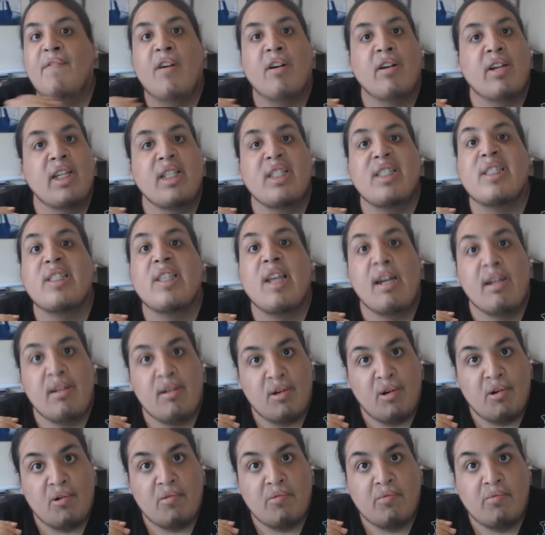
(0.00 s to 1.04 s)
fucking
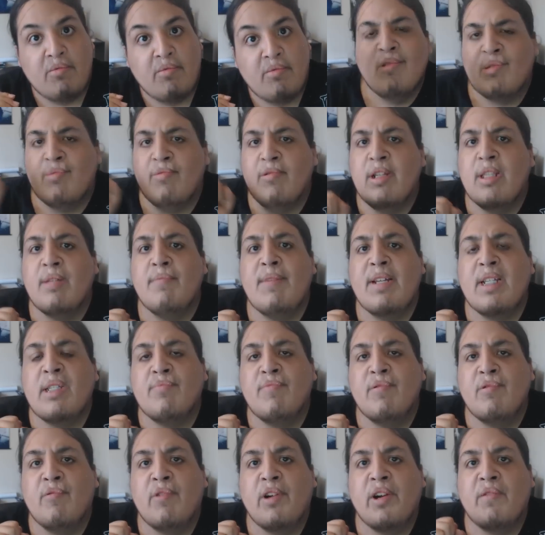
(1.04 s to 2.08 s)
psycho. Which really makes
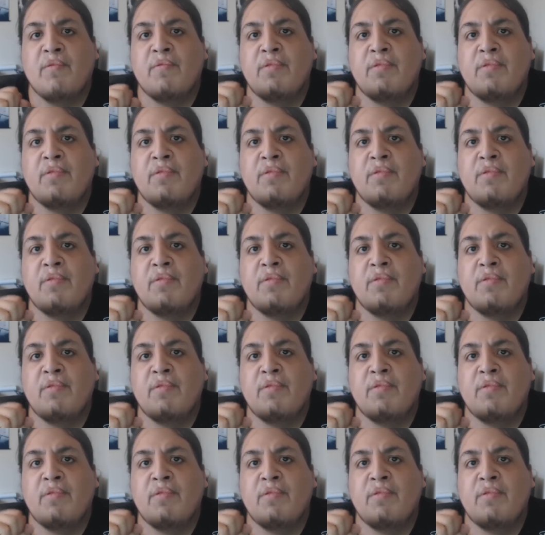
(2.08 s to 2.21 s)
me want